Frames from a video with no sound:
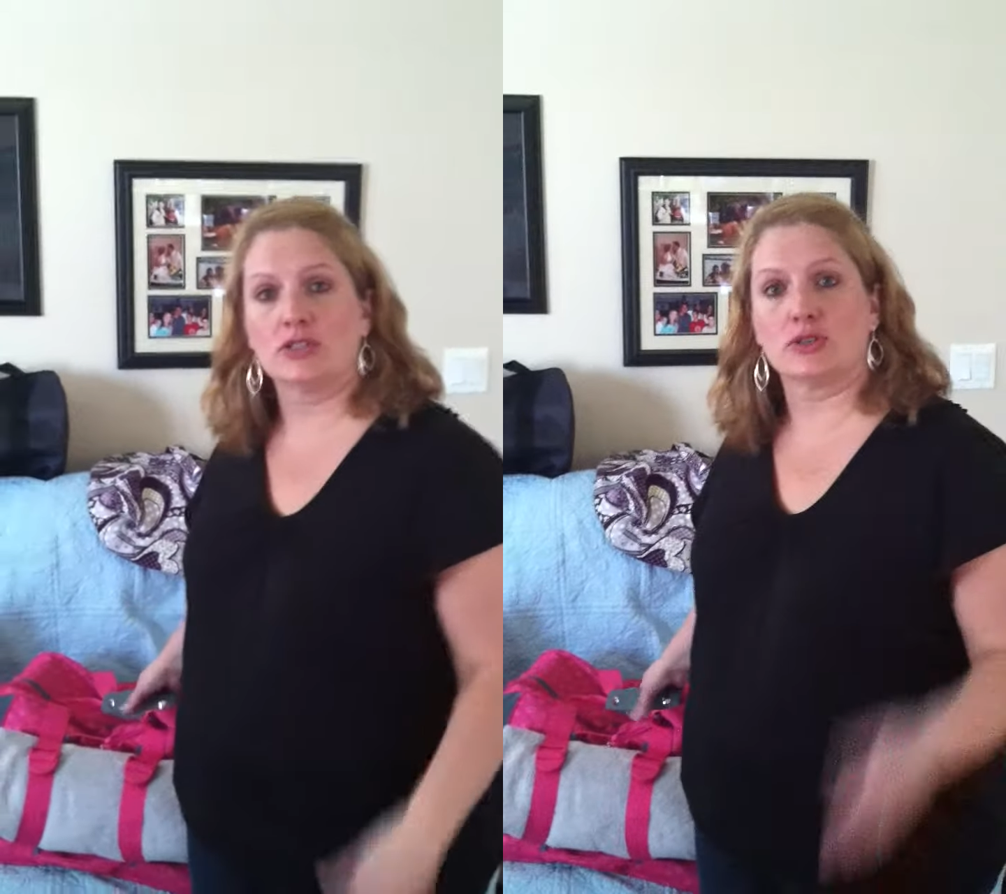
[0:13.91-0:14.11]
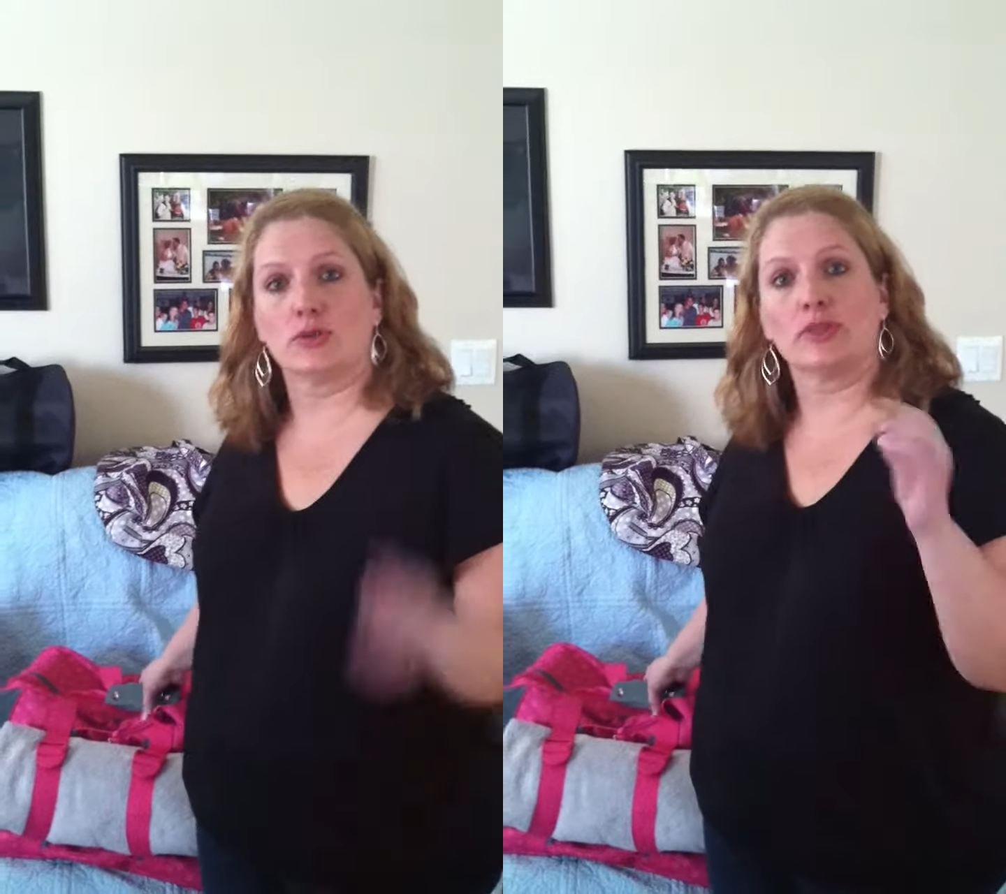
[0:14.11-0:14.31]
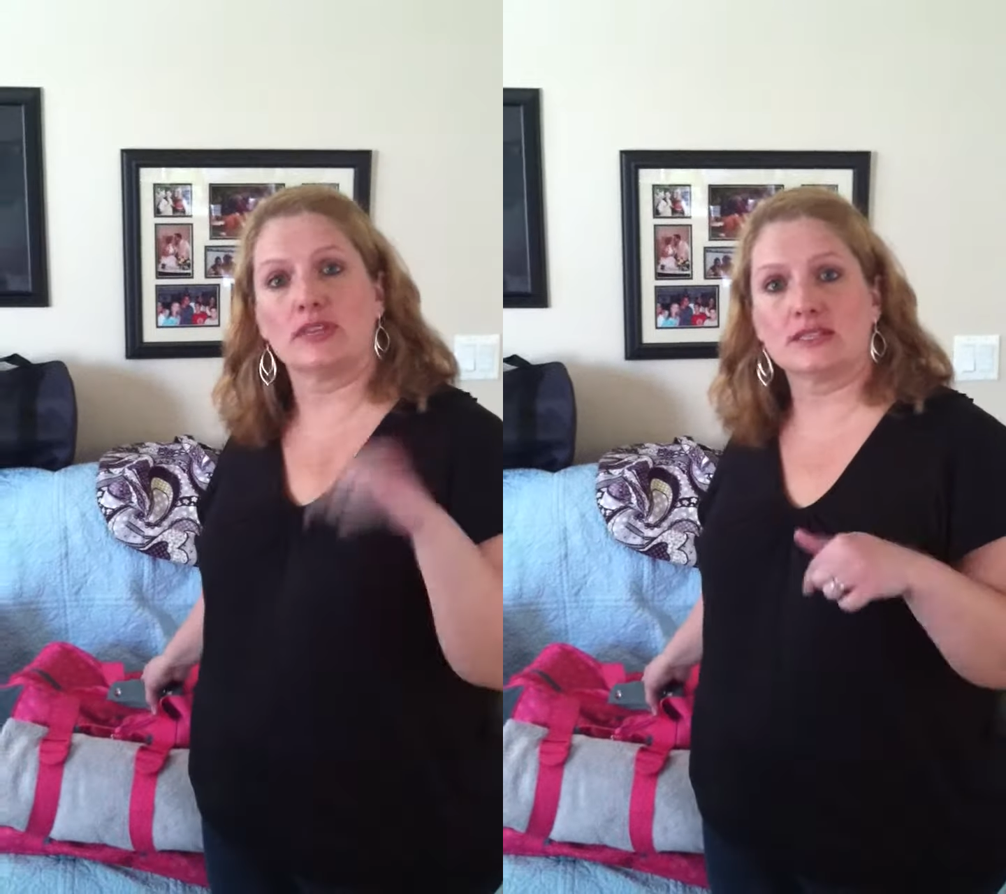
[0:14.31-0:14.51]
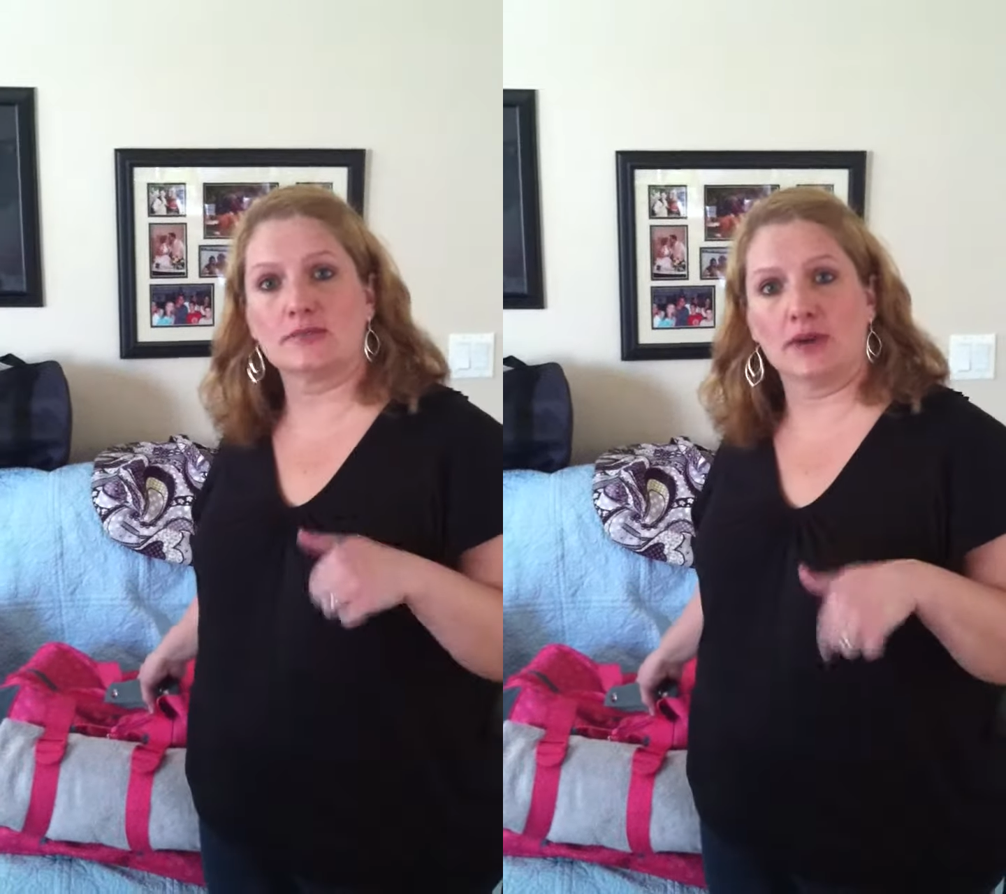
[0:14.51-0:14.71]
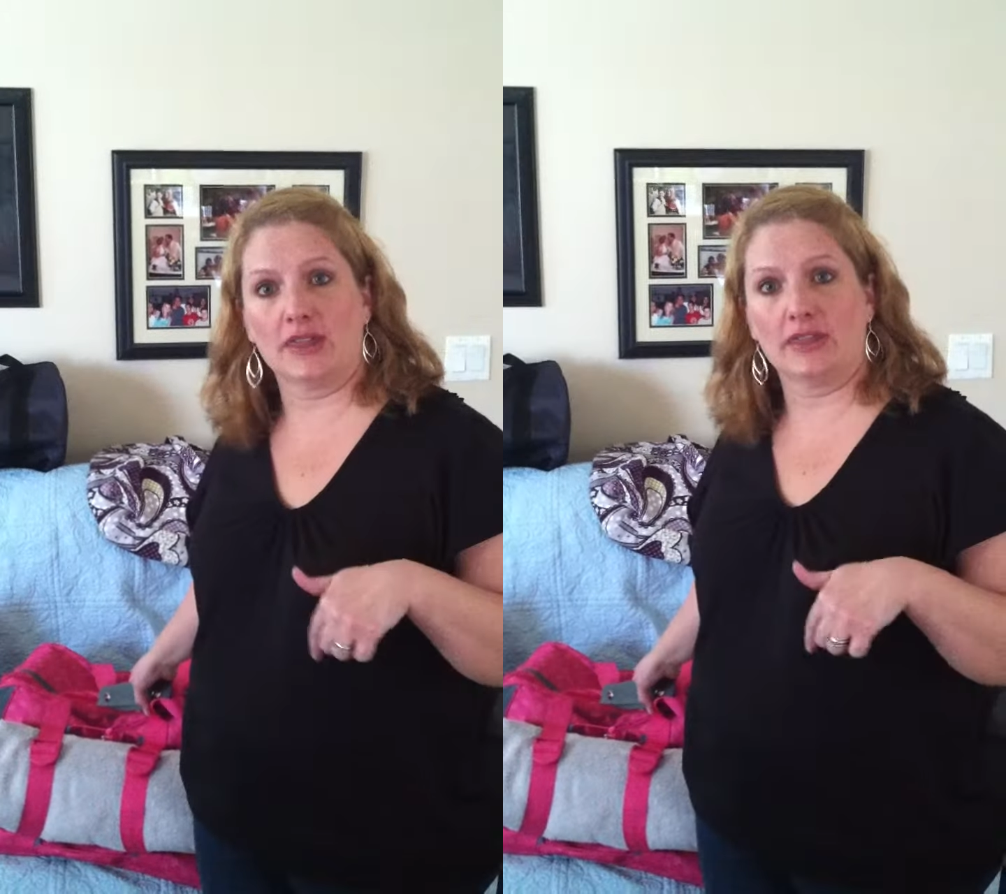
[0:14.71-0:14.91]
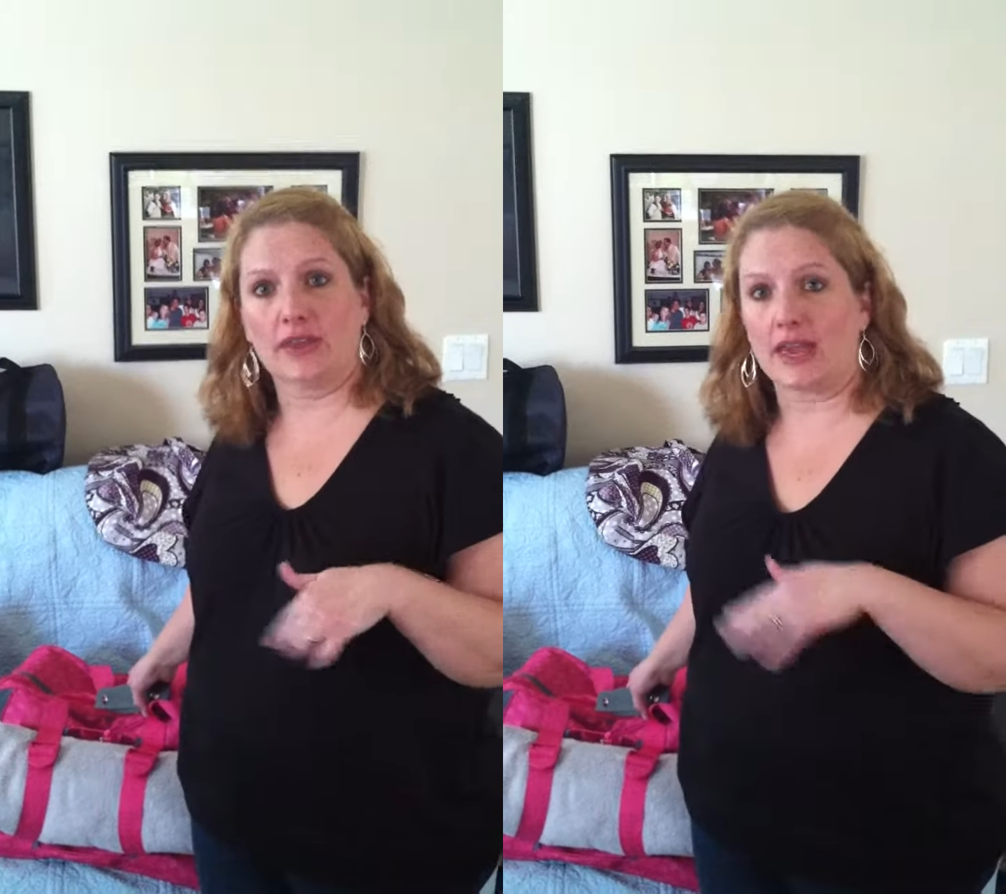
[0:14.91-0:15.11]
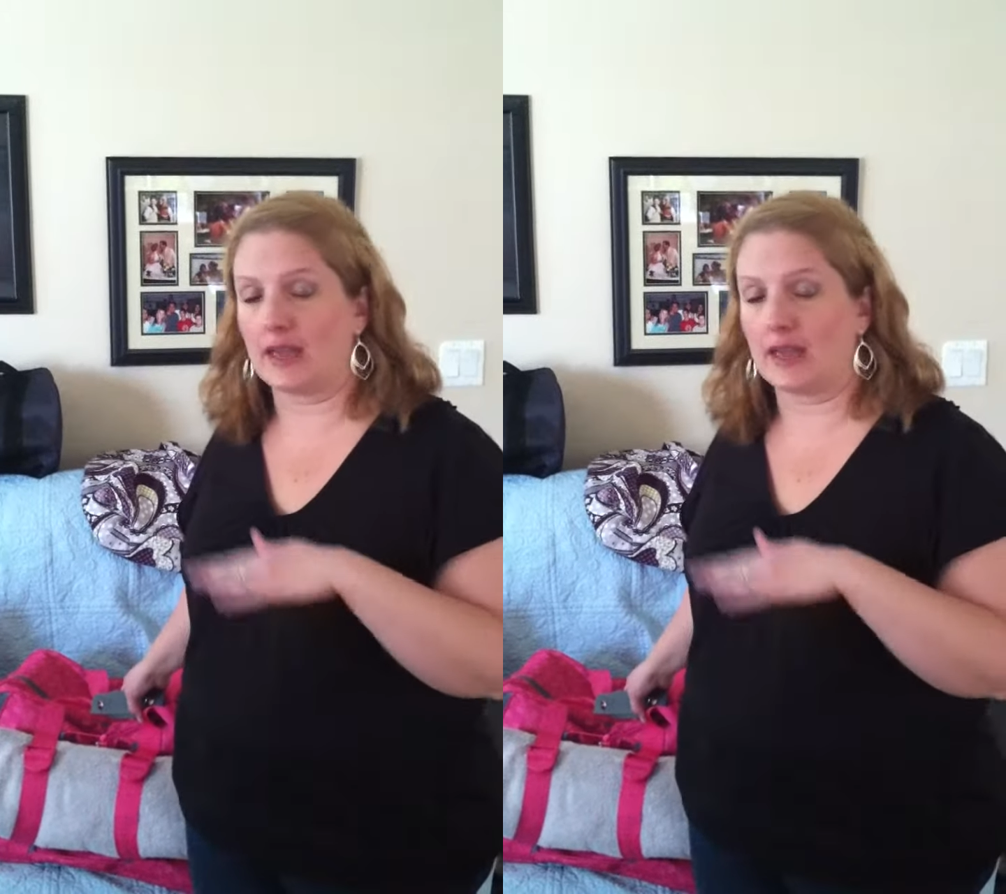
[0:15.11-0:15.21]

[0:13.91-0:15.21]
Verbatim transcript: So this month,